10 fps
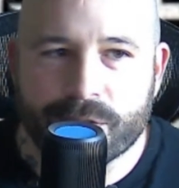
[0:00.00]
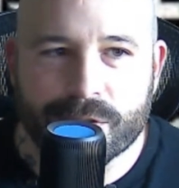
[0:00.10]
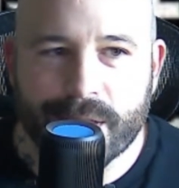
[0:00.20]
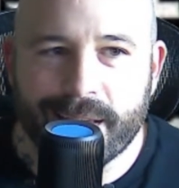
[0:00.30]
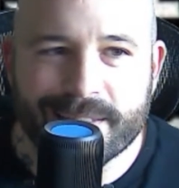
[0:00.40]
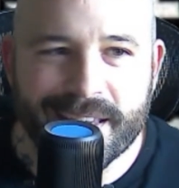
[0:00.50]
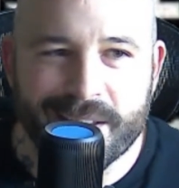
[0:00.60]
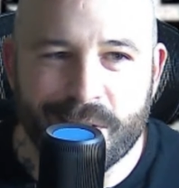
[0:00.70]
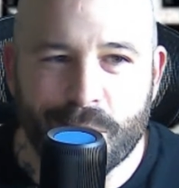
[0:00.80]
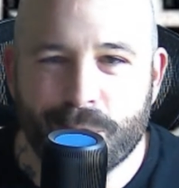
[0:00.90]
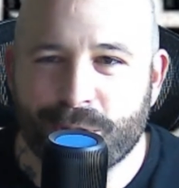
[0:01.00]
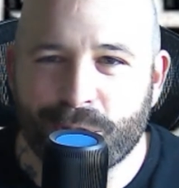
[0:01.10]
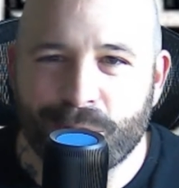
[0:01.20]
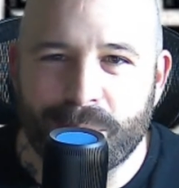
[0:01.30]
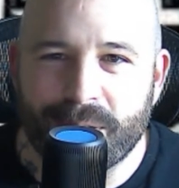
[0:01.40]
LinkedIn,
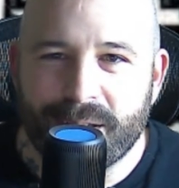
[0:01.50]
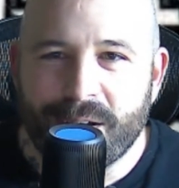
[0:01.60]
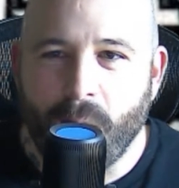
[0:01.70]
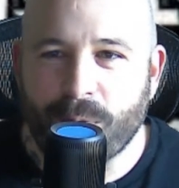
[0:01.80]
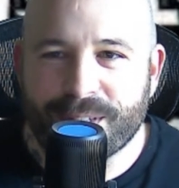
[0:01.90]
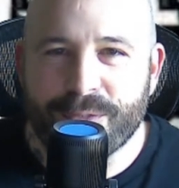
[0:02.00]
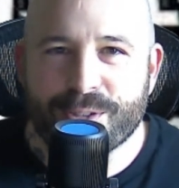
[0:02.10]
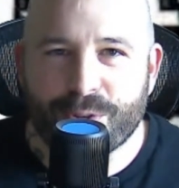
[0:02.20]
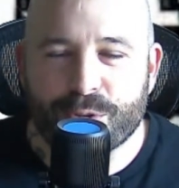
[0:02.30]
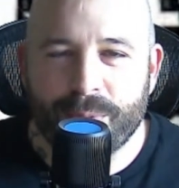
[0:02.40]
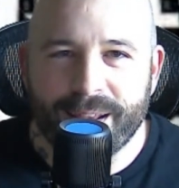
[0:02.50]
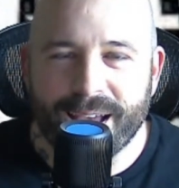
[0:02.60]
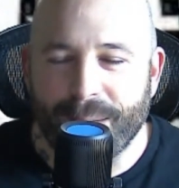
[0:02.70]
YouTube, almost every social media.